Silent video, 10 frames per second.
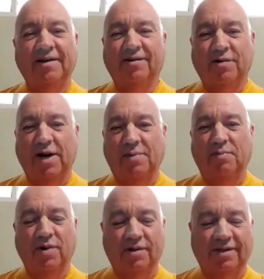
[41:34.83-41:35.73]
great
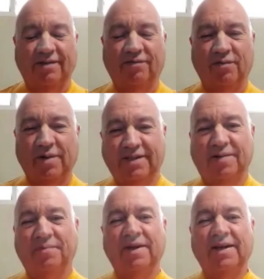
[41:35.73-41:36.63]
books of
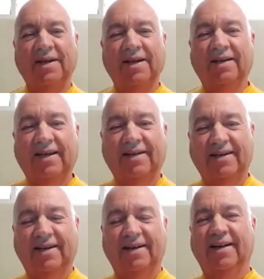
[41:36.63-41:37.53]
wisdom that
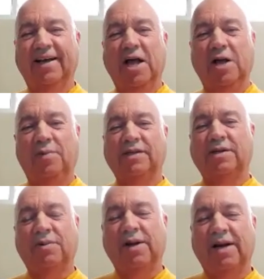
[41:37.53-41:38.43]
help us
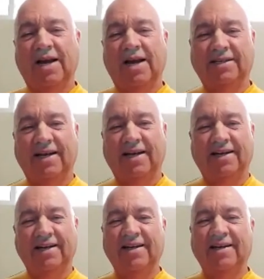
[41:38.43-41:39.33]
to realize that
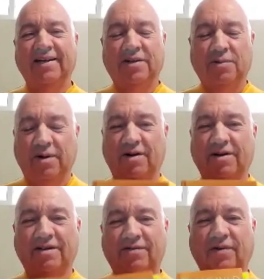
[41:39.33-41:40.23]
the world
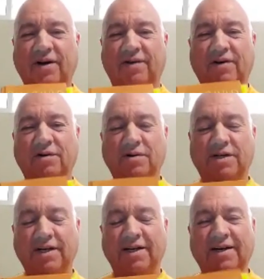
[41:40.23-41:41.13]
is full of
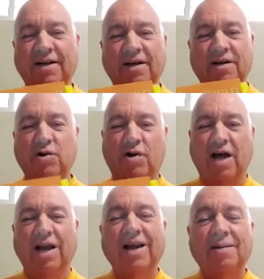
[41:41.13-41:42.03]
illusion,
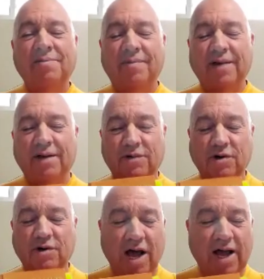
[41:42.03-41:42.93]
dukkhaliyam
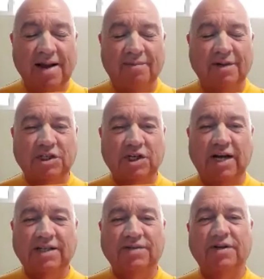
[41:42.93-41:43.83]

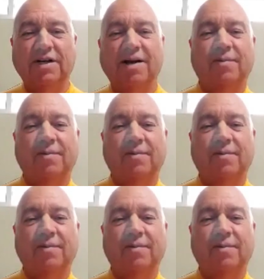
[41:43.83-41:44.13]
shashvatam,